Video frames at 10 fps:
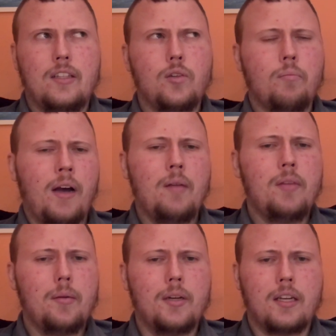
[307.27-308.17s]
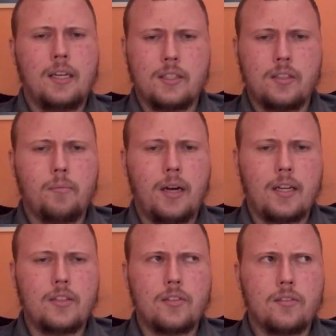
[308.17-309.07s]
You might be able to
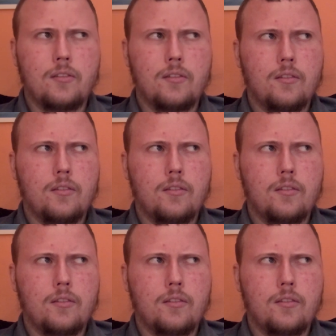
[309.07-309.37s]
customize